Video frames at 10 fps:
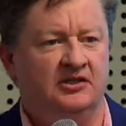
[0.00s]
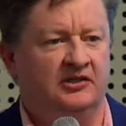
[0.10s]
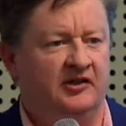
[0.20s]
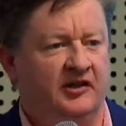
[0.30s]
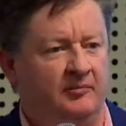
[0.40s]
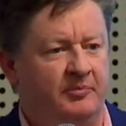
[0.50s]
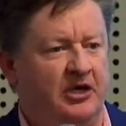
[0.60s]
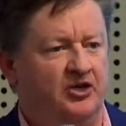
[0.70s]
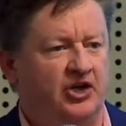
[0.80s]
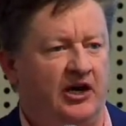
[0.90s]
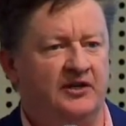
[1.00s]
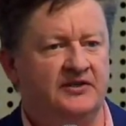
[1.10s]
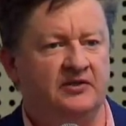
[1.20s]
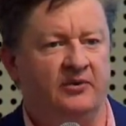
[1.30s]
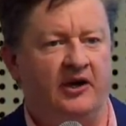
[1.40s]
in their pink
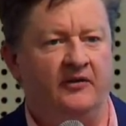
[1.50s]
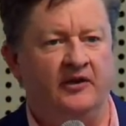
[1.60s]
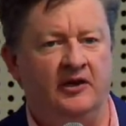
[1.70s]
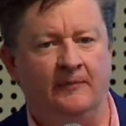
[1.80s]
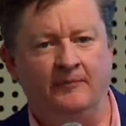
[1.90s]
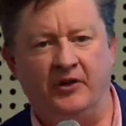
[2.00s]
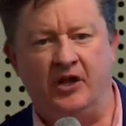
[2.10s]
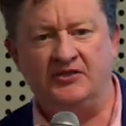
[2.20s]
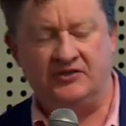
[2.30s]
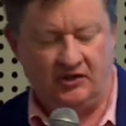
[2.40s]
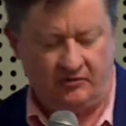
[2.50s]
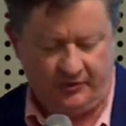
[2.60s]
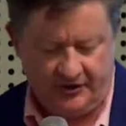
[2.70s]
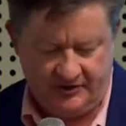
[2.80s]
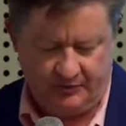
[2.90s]
jackets around the place. So
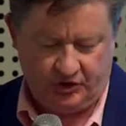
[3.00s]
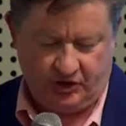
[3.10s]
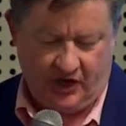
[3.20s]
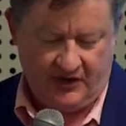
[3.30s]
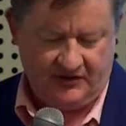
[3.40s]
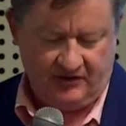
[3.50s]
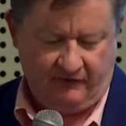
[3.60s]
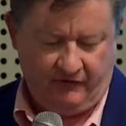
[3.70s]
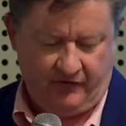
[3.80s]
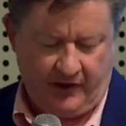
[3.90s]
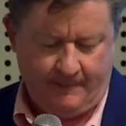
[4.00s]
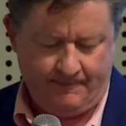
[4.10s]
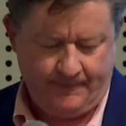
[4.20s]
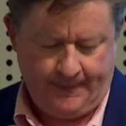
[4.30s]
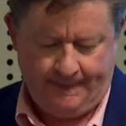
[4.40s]
please put your hands together for them.